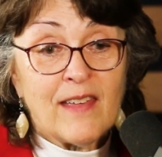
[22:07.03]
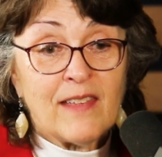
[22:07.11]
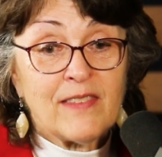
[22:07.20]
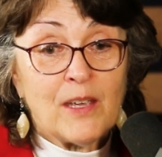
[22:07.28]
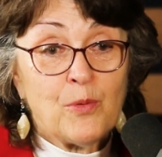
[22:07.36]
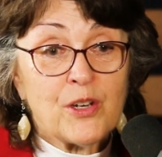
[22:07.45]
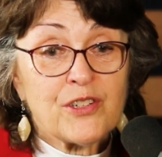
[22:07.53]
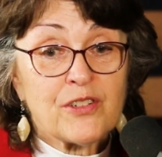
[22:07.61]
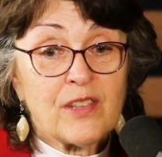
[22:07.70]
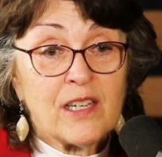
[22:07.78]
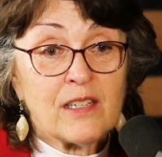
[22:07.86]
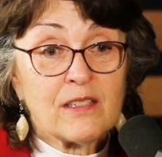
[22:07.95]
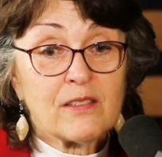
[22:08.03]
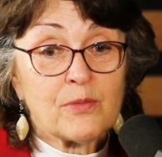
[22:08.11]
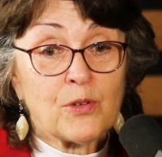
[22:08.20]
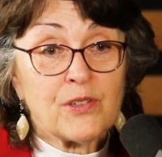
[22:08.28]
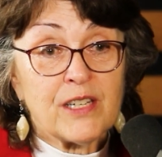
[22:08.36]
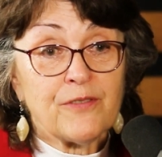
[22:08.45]
that they wish
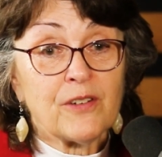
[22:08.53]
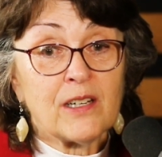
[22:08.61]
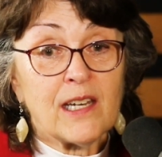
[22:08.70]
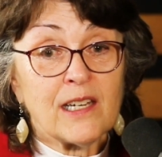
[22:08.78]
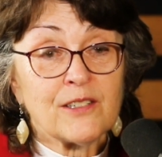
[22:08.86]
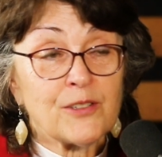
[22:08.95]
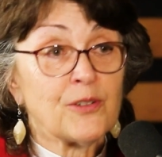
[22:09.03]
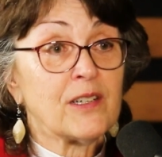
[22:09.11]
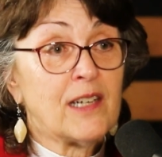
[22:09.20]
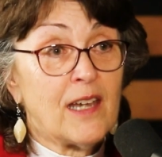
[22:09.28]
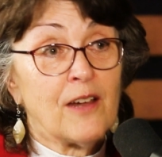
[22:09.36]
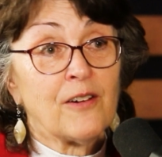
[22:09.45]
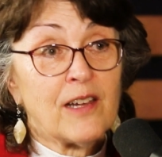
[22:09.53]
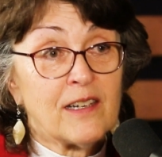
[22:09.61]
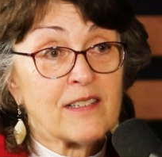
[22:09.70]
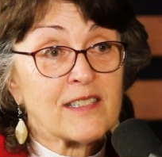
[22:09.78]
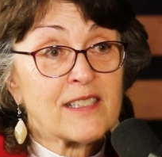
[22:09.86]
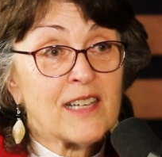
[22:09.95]
things were different in certain
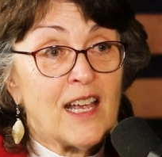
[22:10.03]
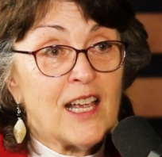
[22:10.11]
areas.